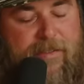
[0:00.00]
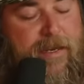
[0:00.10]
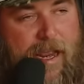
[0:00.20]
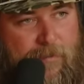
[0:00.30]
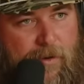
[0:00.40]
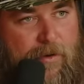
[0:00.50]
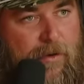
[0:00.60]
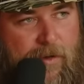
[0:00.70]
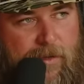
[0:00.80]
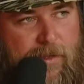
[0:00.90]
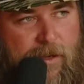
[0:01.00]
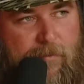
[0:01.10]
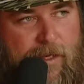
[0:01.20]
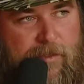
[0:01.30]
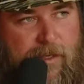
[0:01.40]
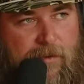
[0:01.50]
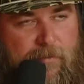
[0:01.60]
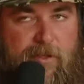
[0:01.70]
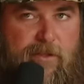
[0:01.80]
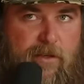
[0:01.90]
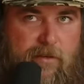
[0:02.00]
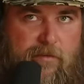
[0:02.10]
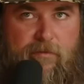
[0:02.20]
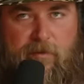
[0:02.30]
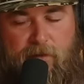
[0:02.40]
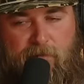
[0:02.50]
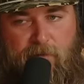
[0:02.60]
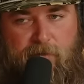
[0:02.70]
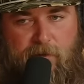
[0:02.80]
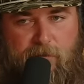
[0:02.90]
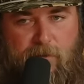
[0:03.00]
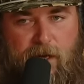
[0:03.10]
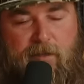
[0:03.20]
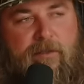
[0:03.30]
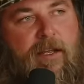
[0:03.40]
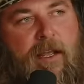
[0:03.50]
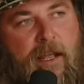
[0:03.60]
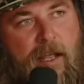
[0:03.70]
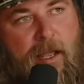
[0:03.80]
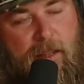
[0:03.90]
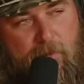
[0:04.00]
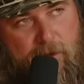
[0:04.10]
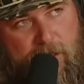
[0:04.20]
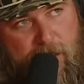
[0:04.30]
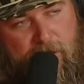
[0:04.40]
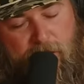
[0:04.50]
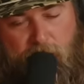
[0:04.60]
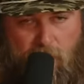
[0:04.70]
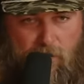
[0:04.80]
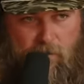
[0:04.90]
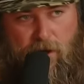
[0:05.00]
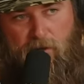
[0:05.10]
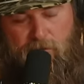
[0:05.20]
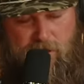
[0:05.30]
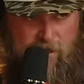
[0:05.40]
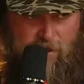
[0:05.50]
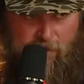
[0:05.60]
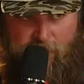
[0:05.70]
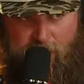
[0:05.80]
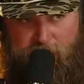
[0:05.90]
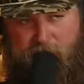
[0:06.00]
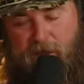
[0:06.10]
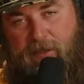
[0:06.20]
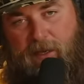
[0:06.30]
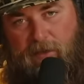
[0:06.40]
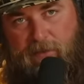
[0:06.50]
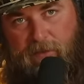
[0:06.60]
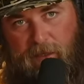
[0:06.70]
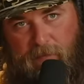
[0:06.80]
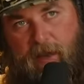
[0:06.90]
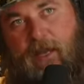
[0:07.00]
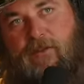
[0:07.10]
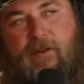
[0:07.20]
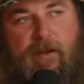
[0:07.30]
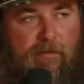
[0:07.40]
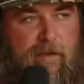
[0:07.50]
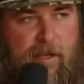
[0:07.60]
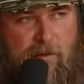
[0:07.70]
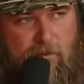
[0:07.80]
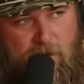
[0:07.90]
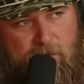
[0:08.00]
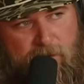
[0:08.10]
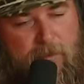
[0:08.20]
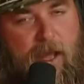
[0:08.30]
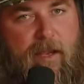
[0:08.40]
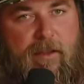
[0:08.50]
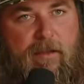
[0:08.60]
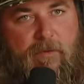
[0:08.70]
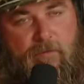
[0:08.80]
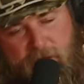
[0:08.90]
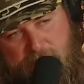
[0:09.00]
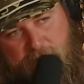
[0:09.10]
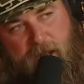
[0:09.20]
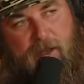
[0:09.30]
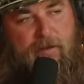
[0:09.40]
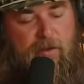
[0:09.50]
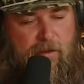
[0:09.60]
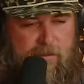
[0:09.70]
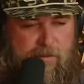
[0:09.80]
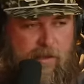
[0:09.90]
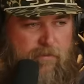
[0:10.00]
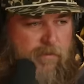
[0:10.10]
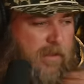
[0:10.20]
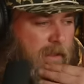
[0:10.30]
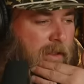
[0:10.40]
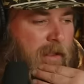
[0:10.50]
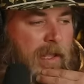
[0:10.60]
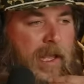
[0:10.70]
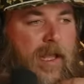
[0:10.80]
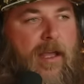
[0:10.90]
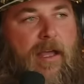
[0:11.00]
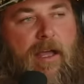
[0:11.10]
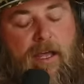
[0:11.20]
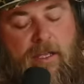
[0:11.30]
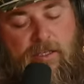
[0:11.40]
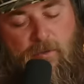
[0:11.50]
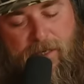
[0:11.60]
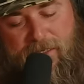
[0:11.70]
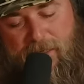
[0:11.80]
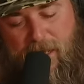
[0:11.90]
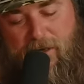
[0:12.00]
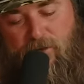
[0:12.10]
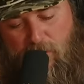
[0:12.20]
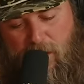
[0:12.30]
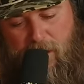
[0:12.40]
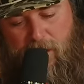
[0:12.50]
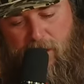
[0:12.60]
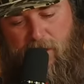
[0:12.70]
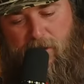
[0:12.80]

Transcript: neighbor to come pick us up, which took you know 45 minutes. Then we take the long road to get over there to his house to get my truck, and we got to go all the way back, and then we winch it out and all that stuff. So it's literally